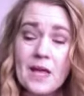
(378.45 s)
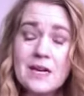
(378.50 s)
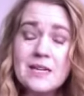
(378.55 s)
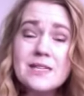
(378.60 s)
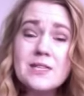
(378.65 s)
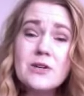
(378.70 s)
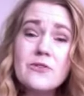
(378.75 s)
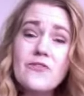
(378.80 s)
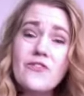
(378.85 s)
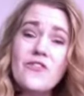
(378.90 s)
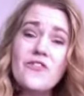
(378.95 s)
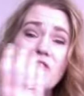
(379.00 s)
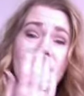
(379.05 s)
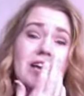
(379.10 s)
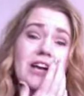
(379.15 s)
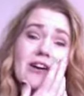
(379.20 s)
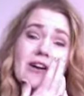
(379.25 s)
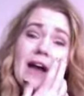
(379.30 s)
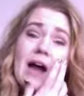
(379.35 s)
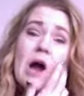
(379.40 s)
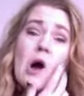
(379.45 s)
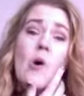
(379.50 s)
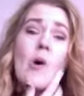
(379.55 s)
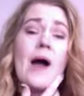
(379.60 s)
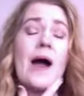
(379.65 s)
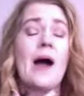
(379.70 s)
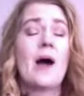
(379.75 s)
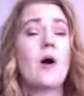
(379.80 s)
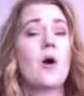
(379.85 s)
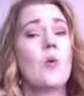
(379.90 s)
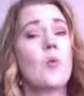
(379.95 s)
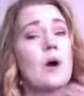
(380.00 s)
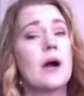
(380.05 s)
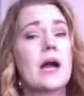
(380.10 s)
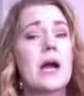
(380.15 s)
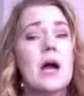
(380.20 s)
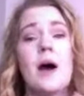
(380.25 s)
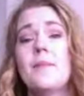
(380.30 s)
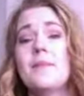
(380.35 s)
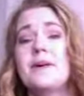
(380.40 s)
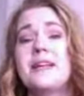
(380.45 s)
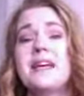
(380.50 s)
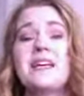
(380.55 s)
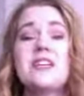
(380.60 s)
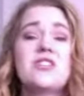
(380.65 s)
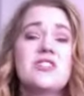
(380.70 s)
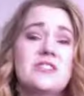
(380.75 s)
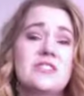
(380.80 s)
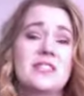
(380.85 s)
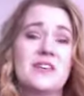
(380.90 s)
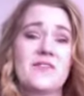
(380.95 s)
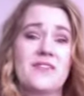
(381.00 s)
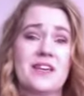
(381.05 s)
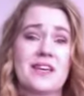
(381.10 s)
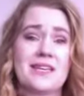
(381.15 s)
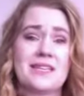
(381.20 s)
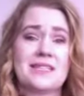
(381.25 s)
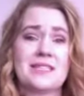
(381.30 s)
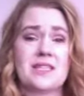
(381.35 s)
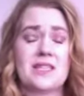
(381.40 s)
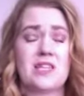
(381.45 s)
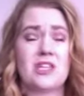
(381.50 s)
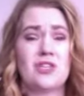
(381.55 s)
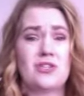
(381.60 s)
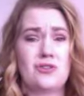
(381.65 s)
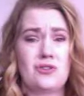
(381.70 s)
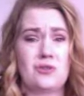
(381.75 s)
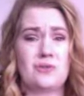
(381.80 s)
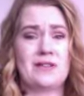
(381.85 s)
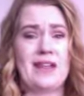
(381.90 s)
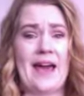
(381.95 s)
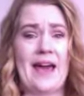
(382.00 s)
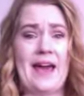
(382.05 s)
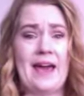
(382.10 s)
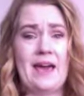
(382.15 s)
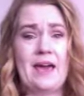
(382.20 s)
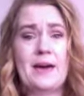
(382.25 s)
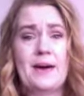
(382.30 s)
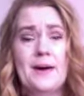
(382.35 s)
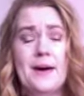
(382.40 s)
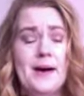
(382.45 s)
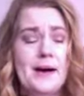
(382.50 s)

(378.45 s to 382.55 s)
So figure out what combinations of things you like.